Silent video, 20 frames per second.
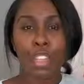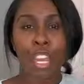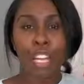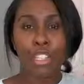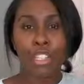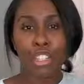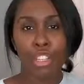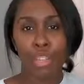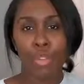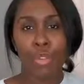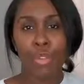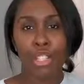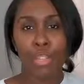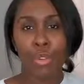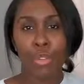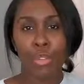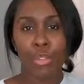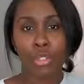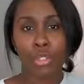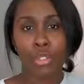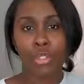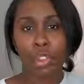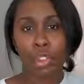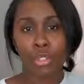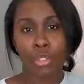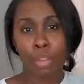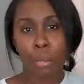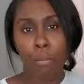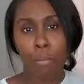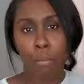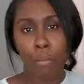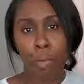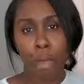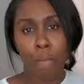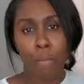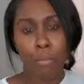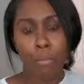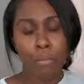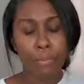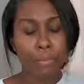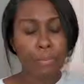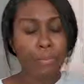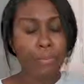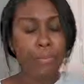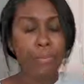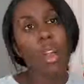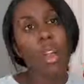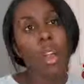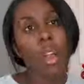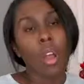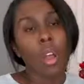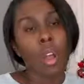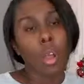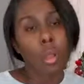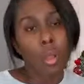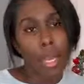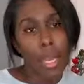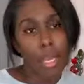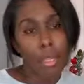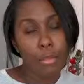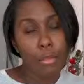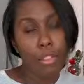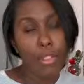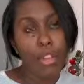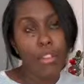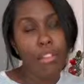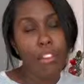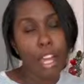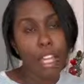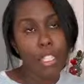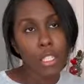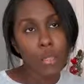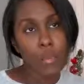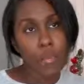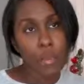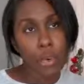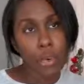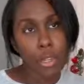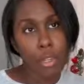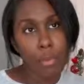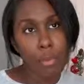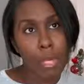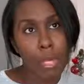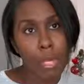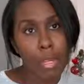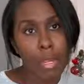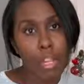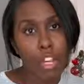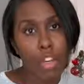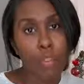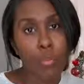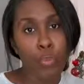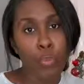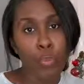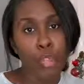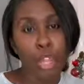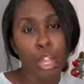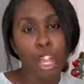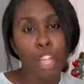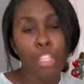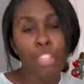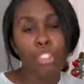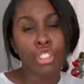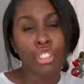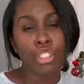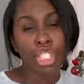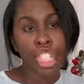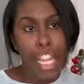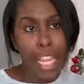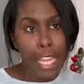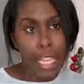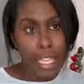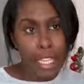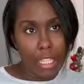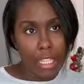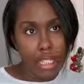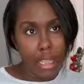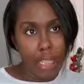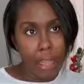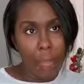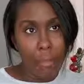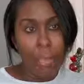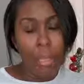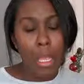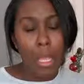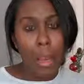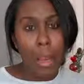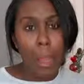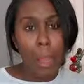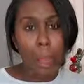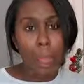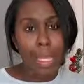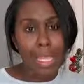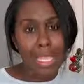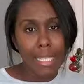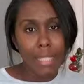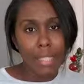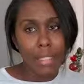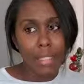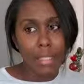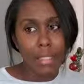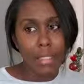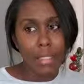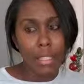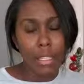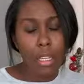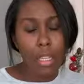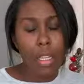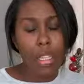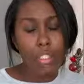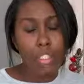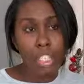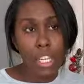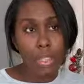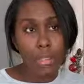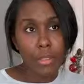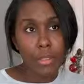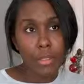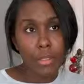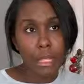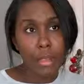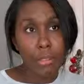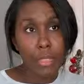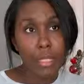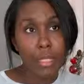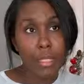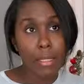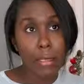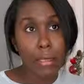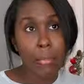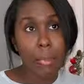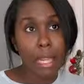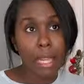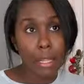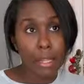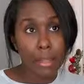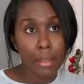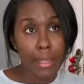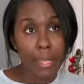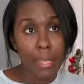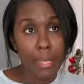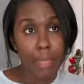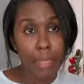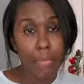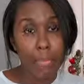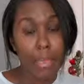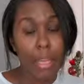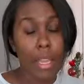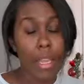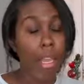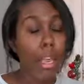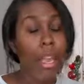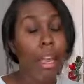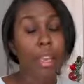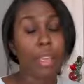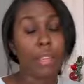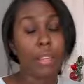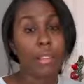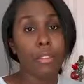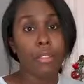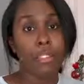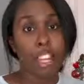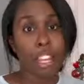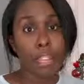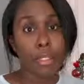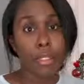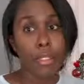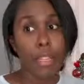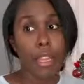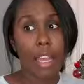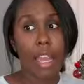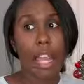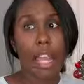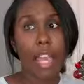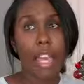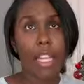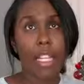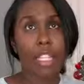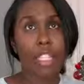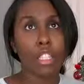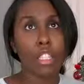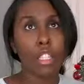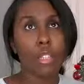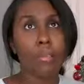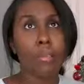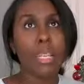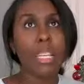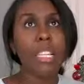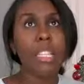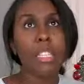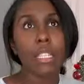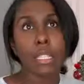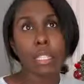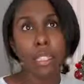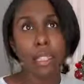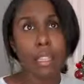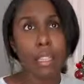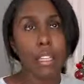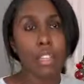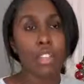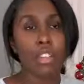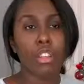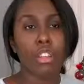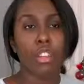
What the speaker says: that too is also very important. Okay, so fast forward a bit now. Jane meets a gentleman, Mr. Bingley, at an event, and immediately,